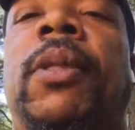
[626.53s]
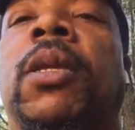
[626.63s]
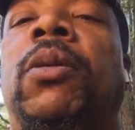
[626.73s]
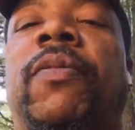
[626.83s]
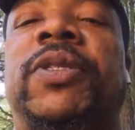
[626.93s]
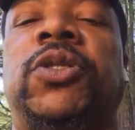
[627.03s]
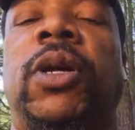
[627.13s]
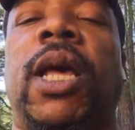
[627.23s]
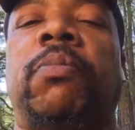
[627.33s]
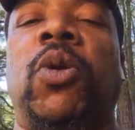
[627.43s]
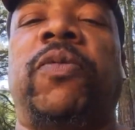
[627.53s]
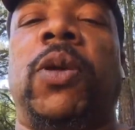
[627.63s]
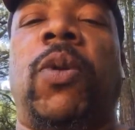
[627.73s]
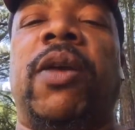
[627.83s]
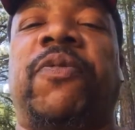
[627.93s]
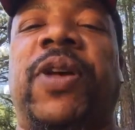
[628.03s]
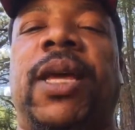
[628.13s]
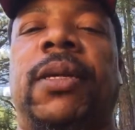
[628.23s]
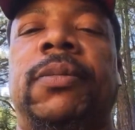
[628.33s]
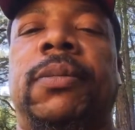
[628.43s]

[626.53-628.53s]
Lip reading: You ever saw that movie White Fang?